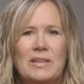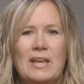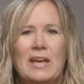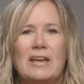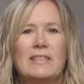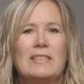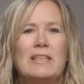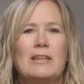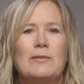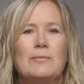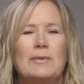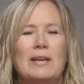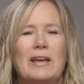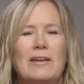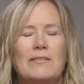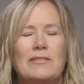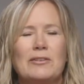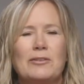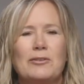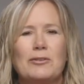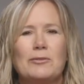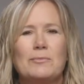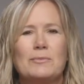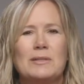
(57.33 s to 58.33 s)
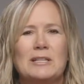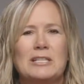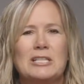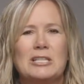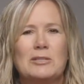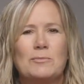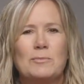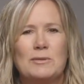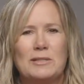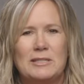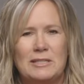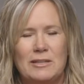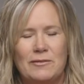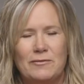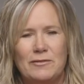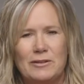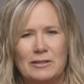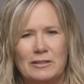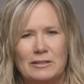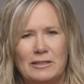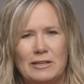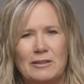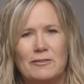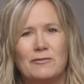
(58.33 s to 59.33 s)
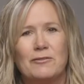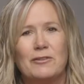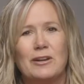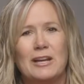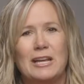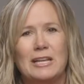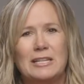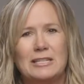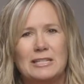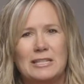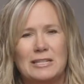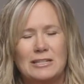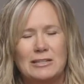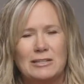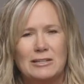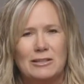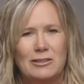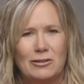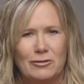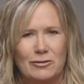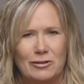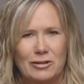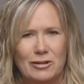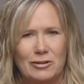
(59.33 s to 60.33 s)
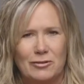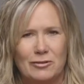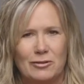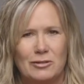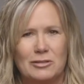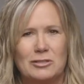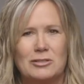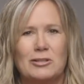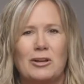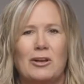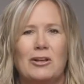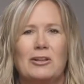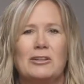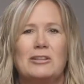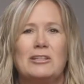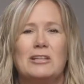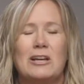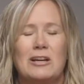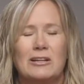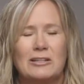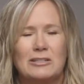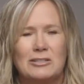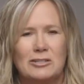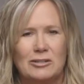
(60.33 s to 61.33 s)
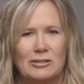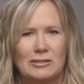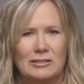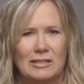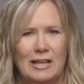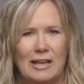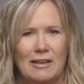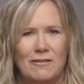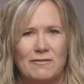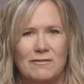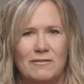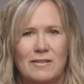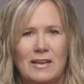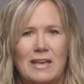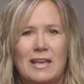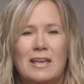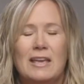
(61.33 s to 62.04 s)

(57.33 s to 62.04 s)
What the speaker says: And then we have a group that's specifically for 18 to 30-year-olds called Young Adult Life.